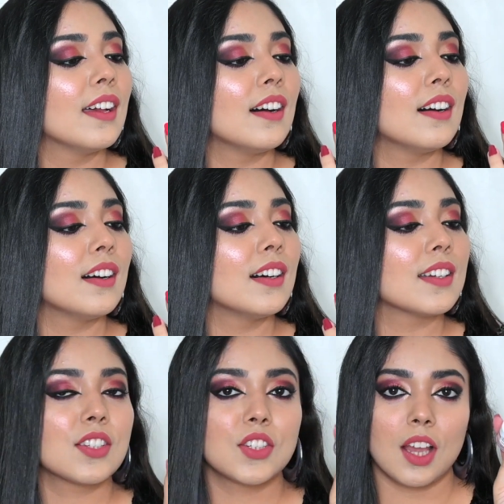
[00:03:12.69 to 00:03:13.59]

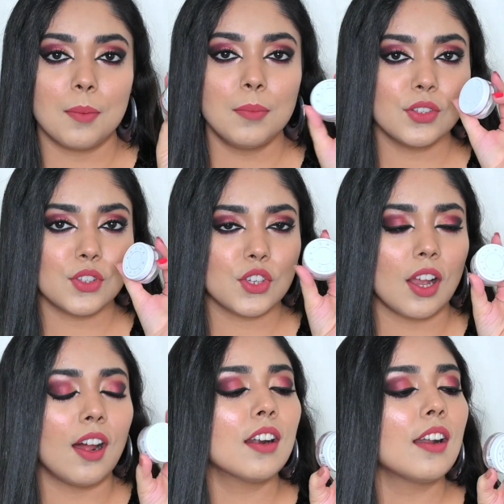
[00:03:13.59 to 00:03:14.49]
tub
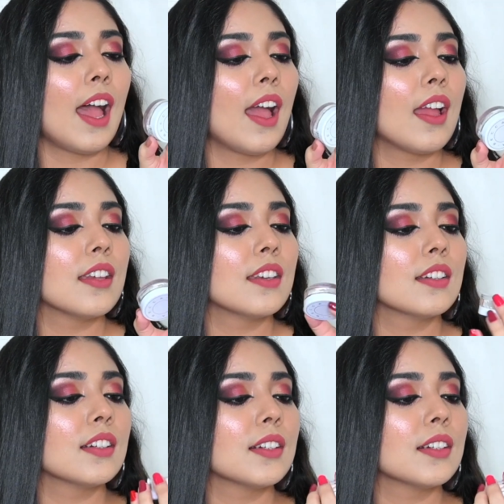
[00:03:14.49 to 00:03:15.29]
jar and